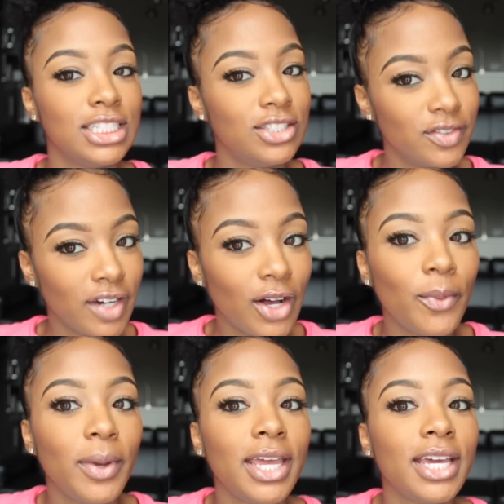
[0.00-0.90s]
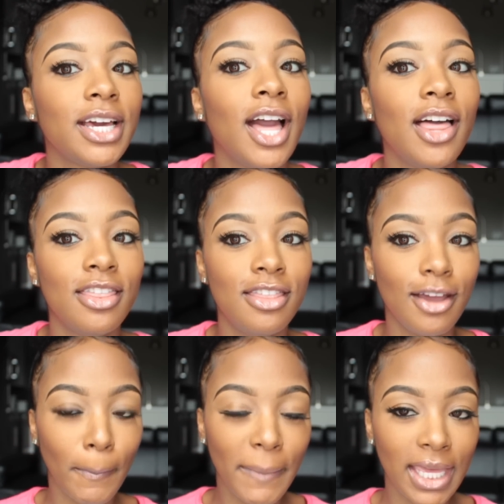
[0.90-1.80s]
growing.
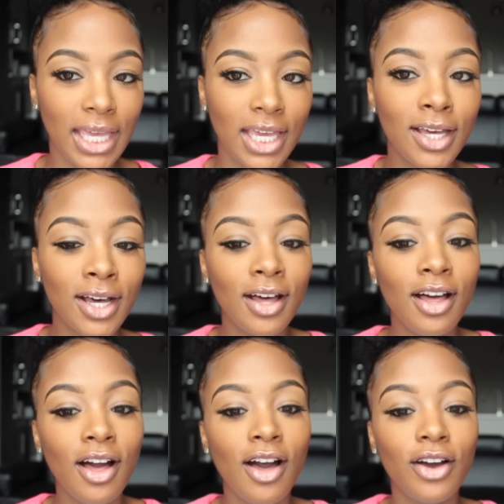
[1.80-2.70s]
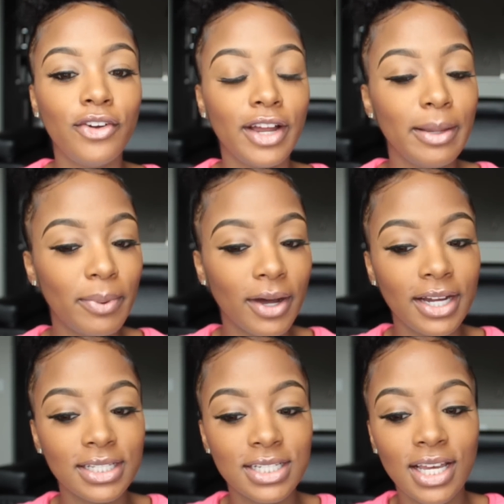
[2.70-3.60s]
They're big. Great
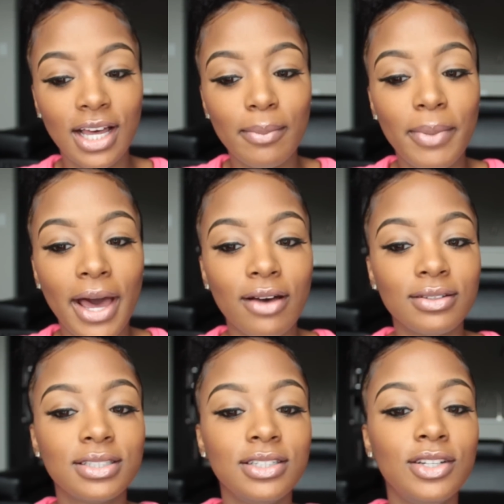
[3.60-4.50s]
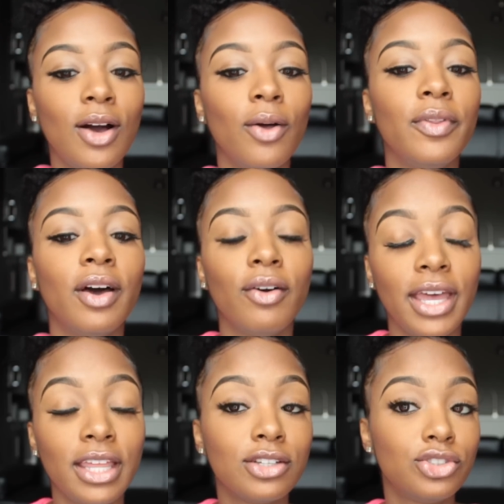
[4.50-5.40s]
part about, you know,
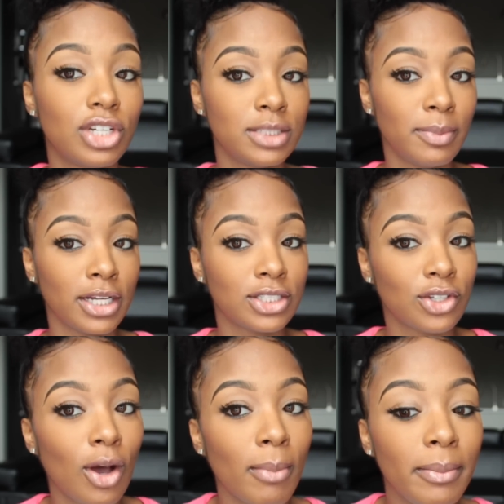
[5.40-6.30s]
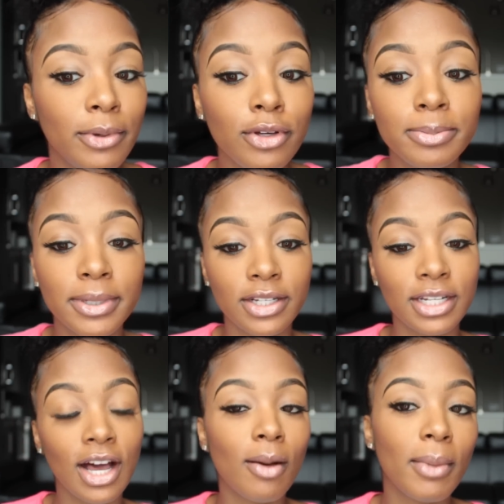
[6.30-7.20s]
okay, the stretch marks are on my boobs, but they're
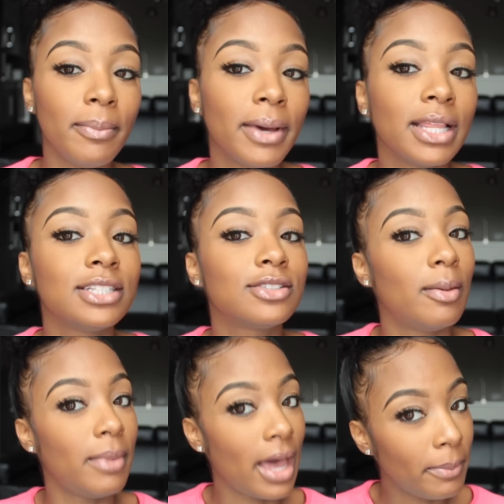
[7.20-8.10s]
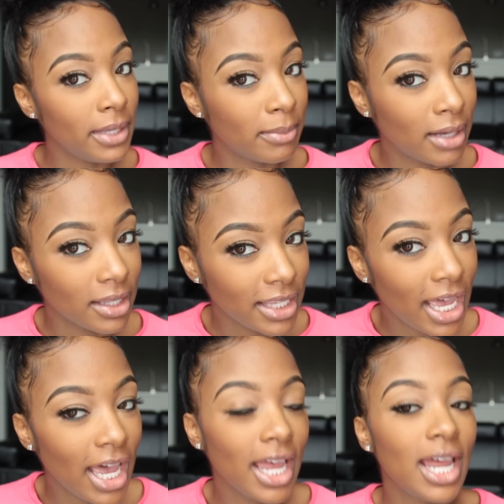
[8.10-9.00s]
not on my belly, so I'm happy about
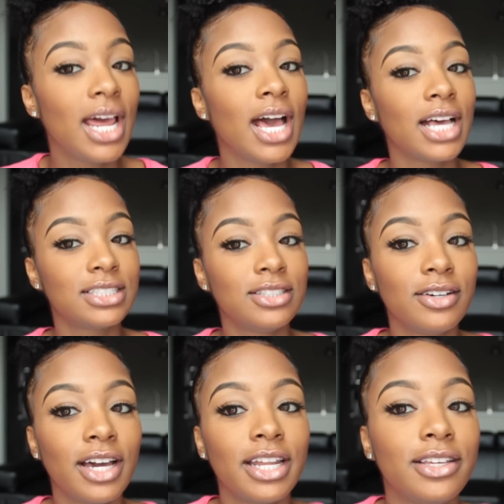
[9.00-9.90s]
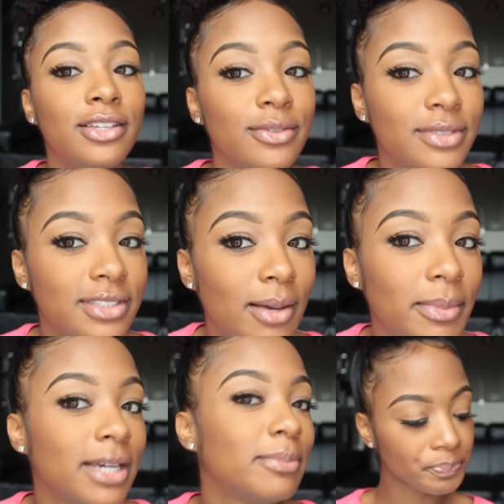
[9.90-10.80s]
that. I still got a cute
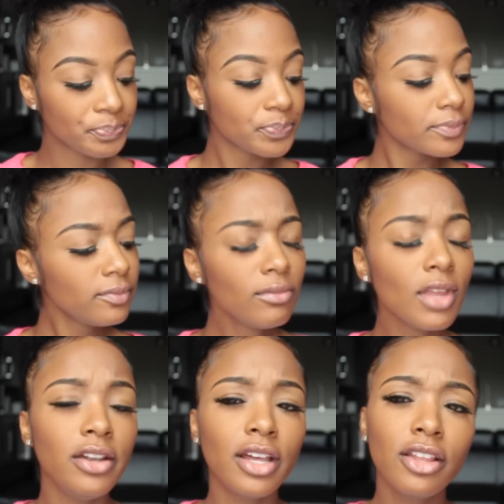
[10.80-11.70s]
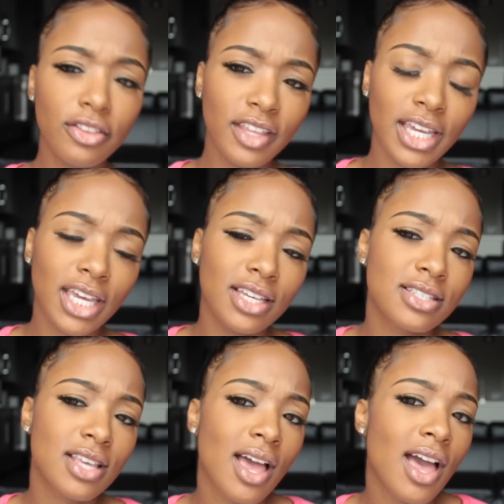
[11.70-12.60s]
stomach. Another thing
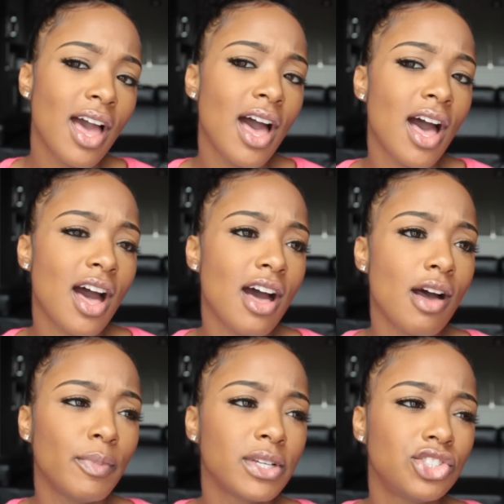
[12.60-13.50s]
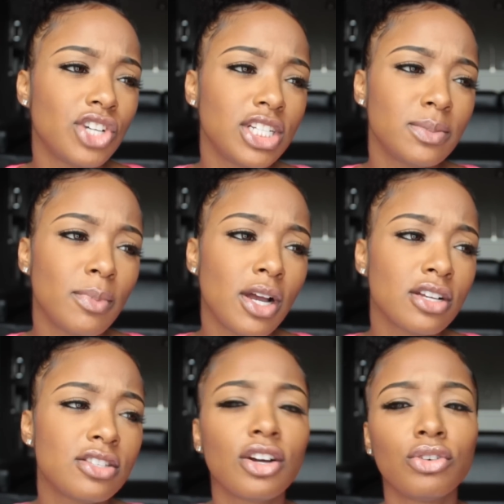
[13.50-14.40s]
is the stretch
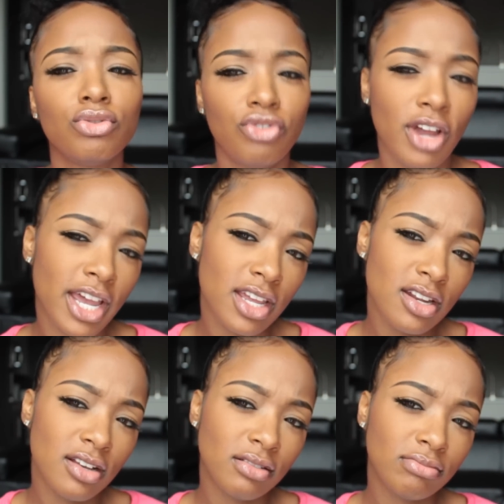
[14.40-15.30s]
marks are red,